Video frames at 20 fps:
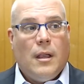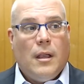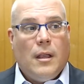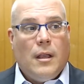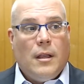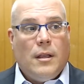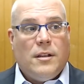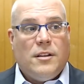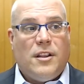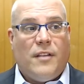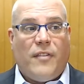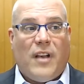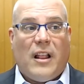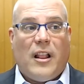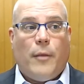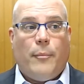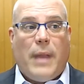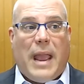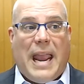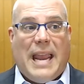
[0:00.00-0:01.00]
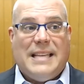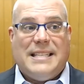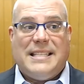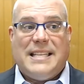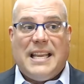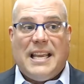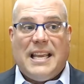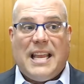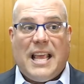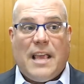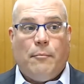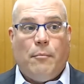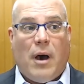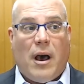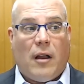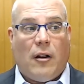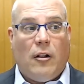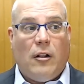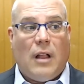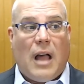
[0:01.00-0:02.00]
Develop a CNN
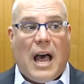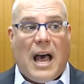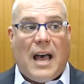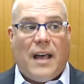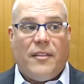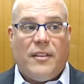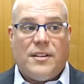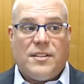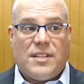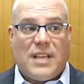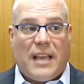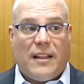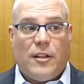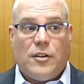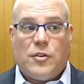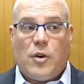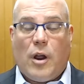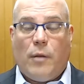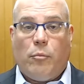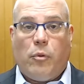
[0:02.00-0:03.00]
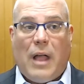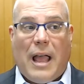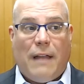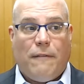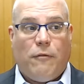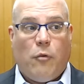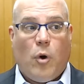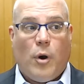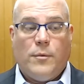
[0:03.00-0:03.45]
model on the XyloTron platform